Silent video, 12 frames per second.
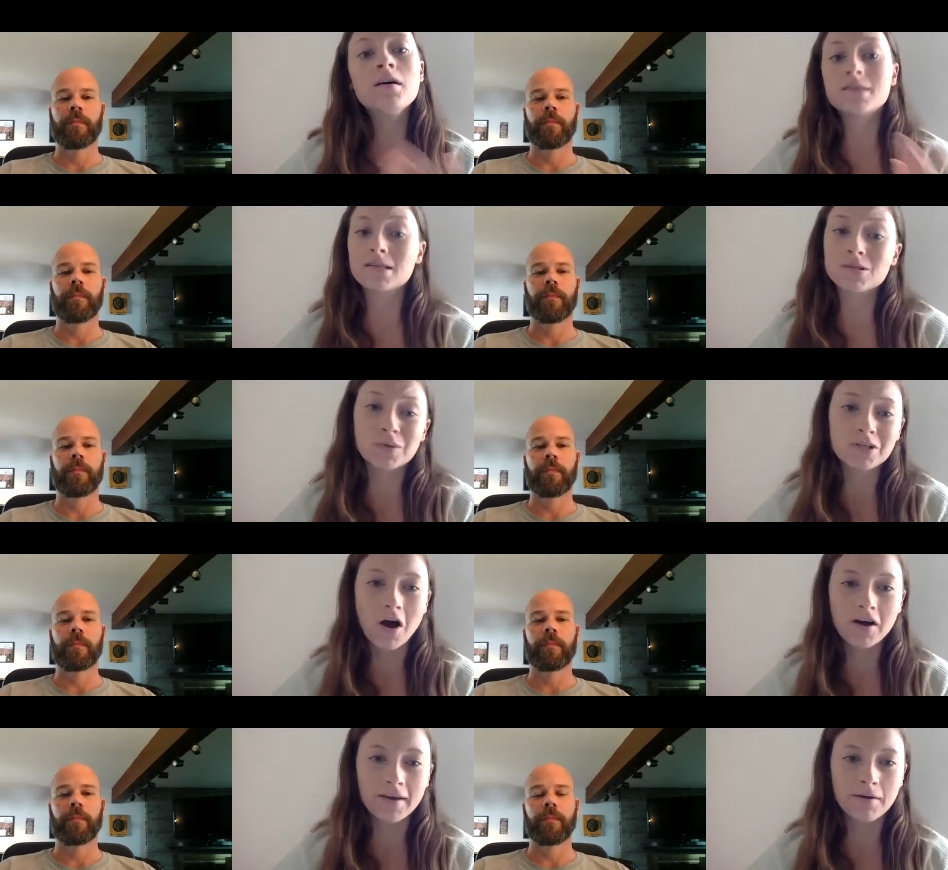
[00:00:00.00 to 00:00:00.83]
Speaker 1: since we're
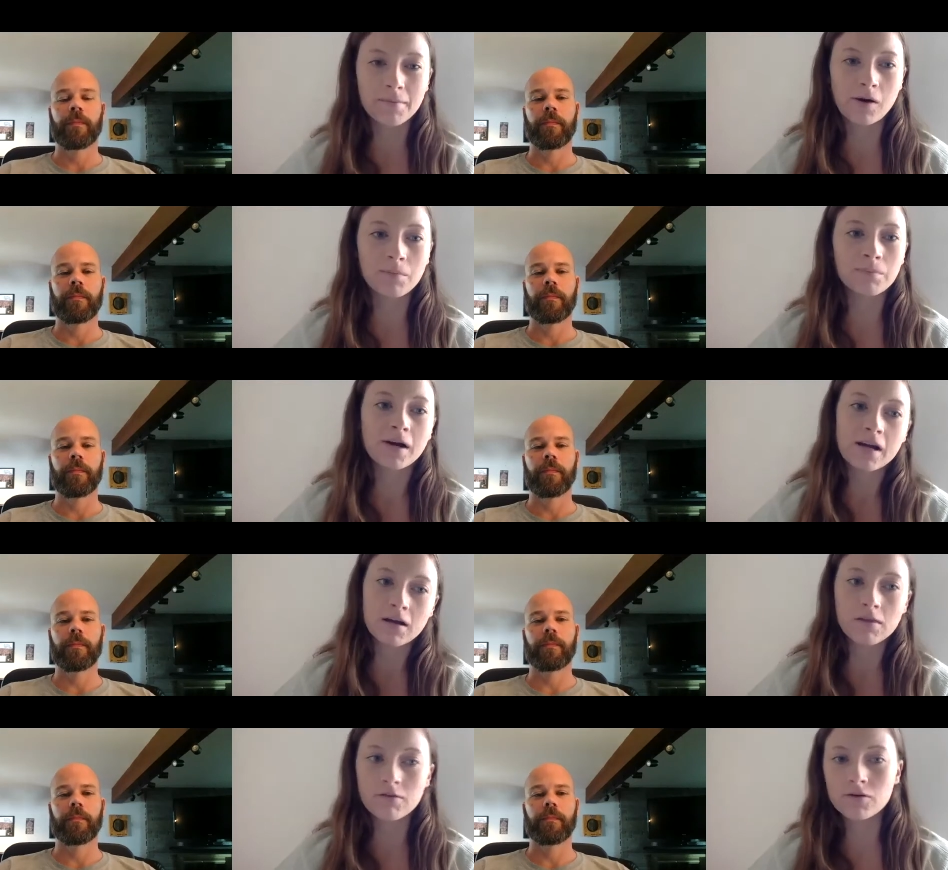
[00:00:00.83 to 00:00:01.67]
talking about
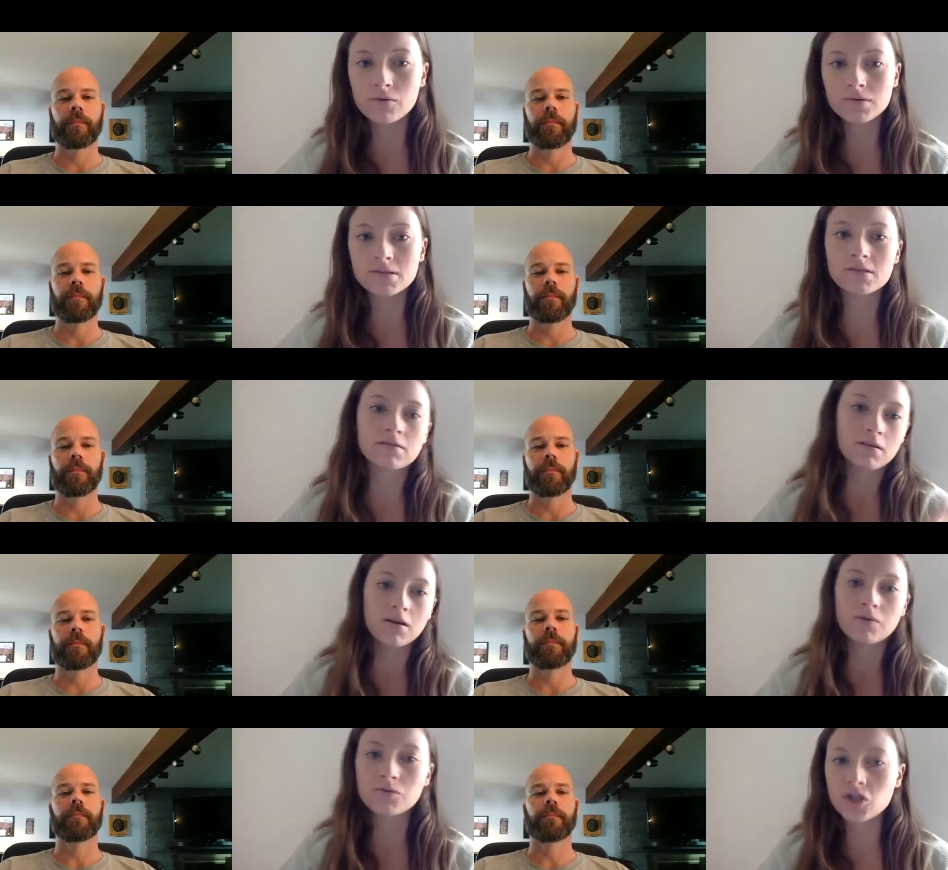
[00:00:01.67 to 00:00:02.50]
breakthroughs
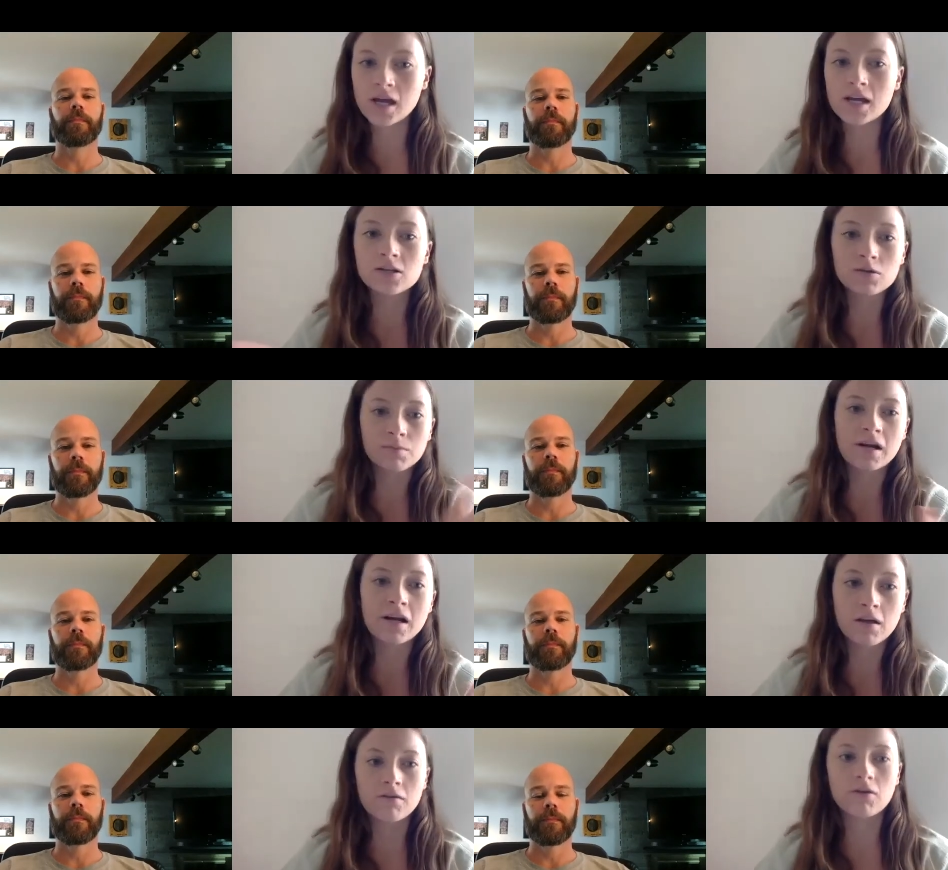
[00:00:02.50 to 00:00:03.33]
you know change
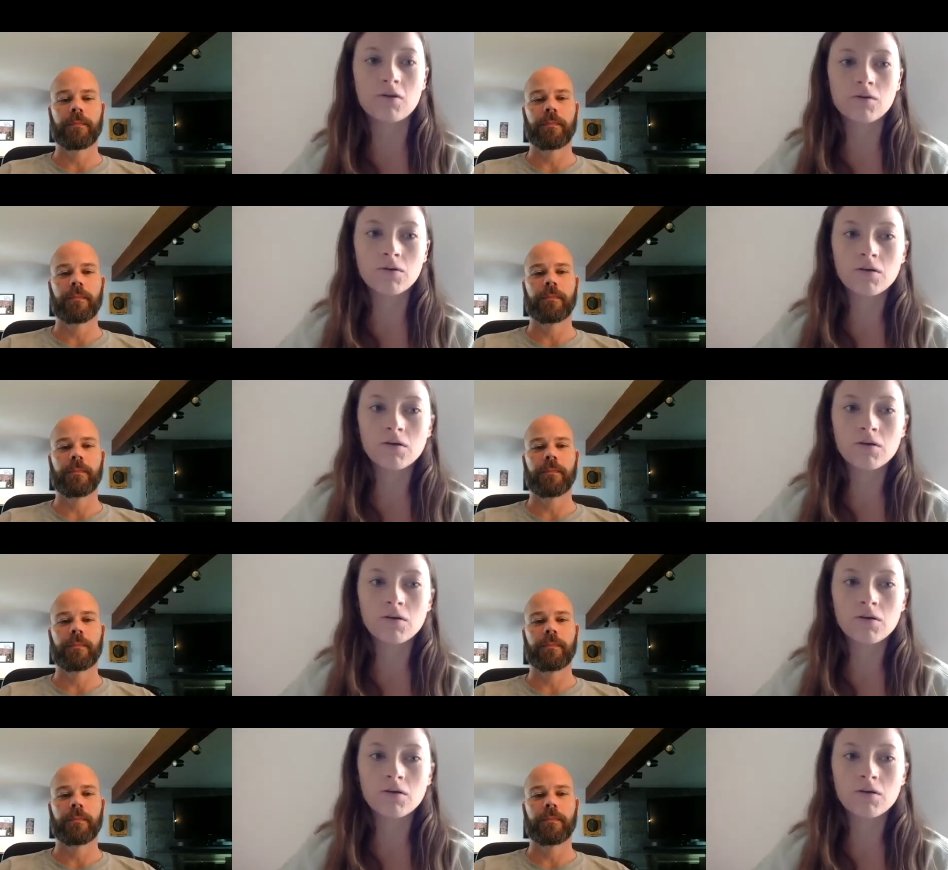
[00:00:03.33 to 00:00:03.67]
breakthrough